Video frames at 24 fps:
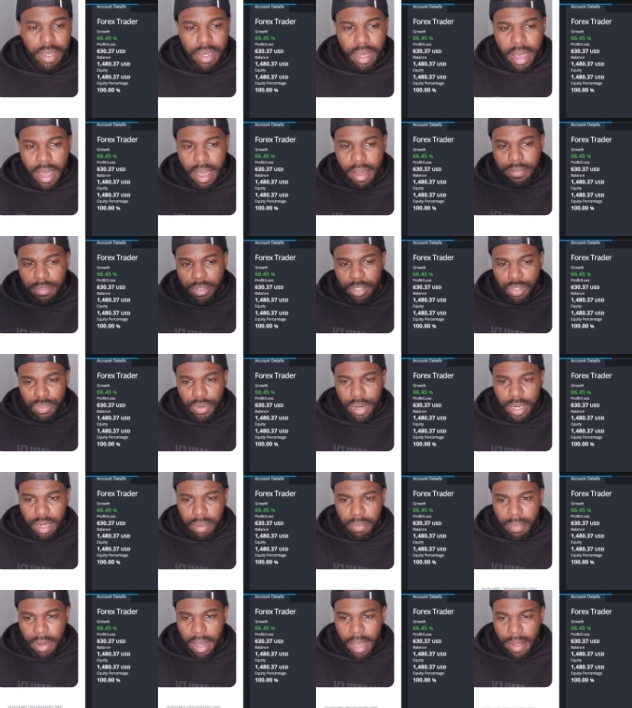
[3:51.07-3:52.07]
I have a
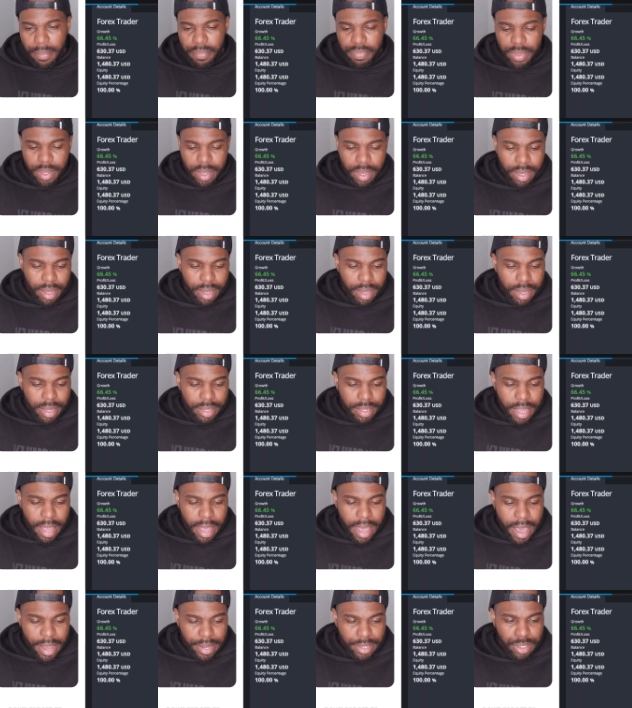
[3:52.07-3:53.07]
trading bot
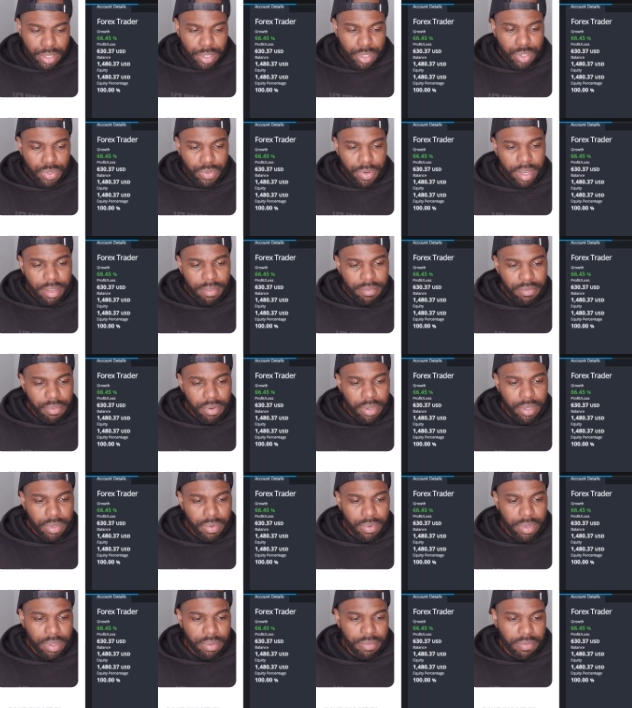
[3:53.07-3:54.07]
that actually trade for you
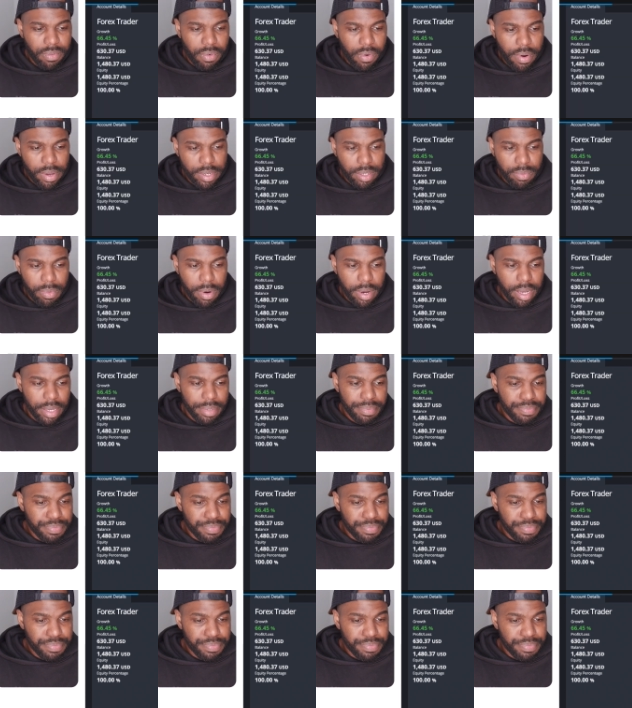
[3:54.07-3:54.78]
in the Forex market.